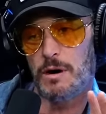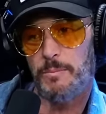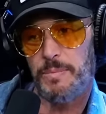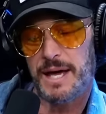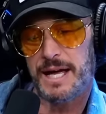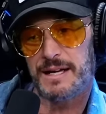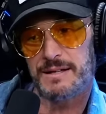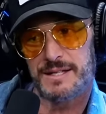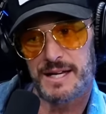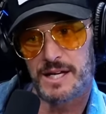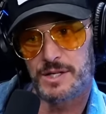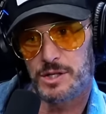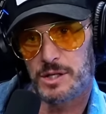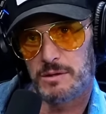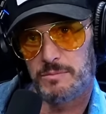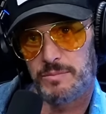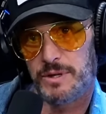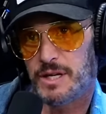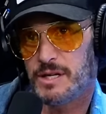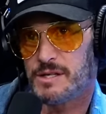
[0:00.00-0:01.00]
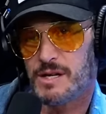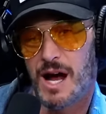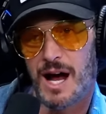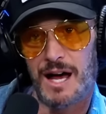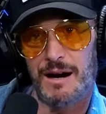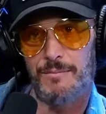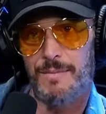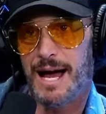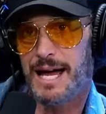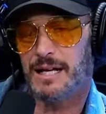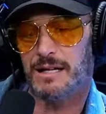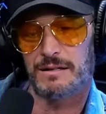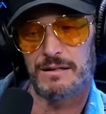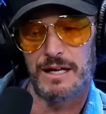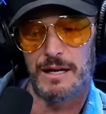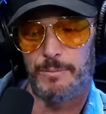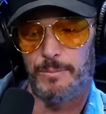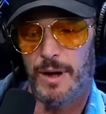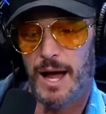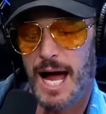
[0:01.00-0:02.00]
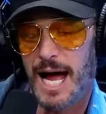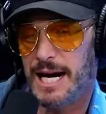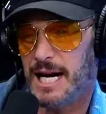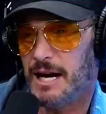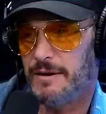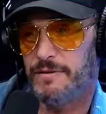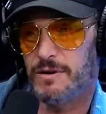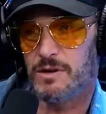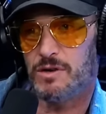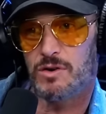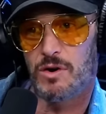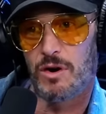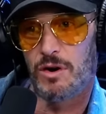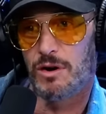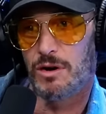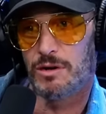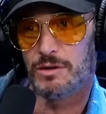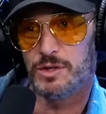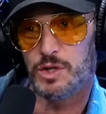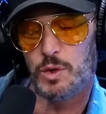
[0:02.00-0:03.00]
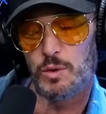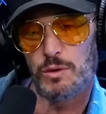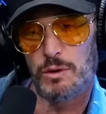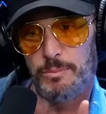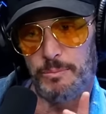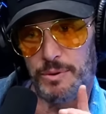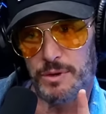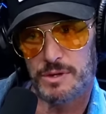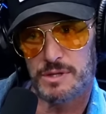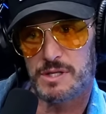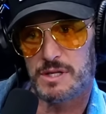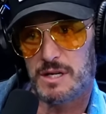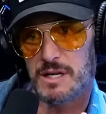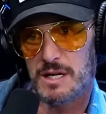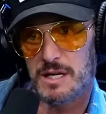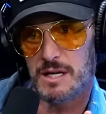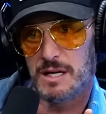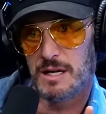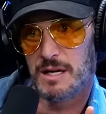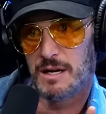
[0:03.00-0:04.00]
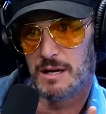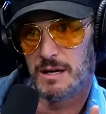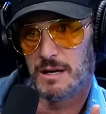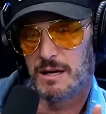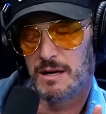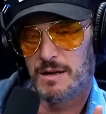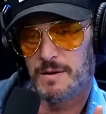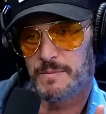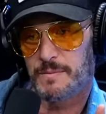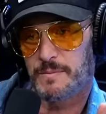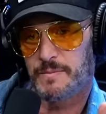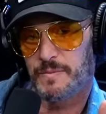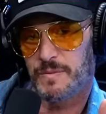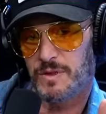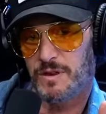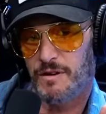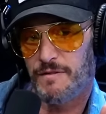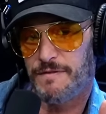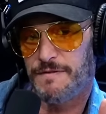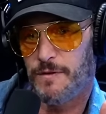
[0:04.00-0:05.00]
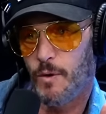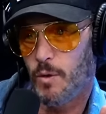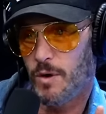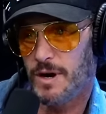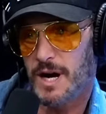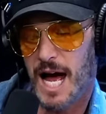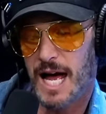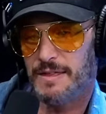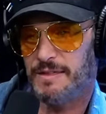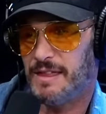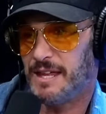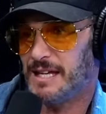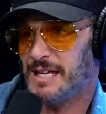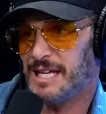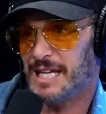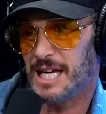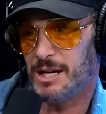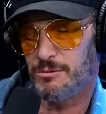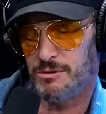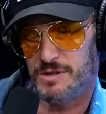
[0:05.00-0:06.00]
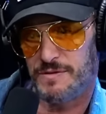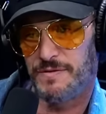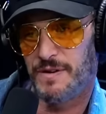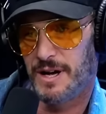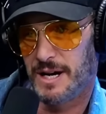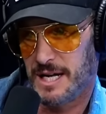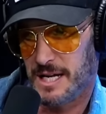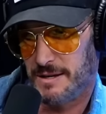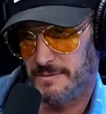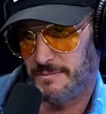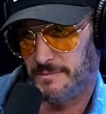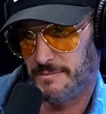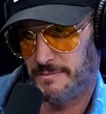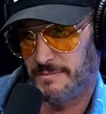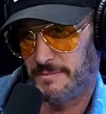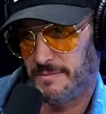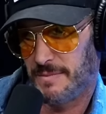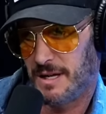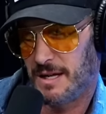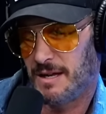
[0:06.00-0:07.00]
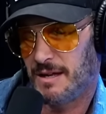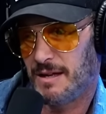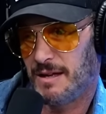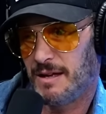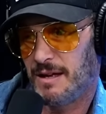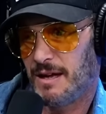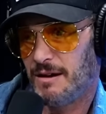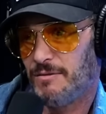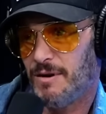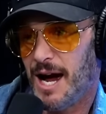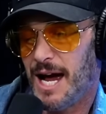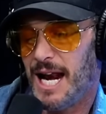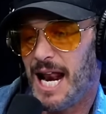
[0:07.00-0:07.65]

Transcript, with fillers: paying attention because on my clip I never called you a pussy for not thinking it was funny. Right?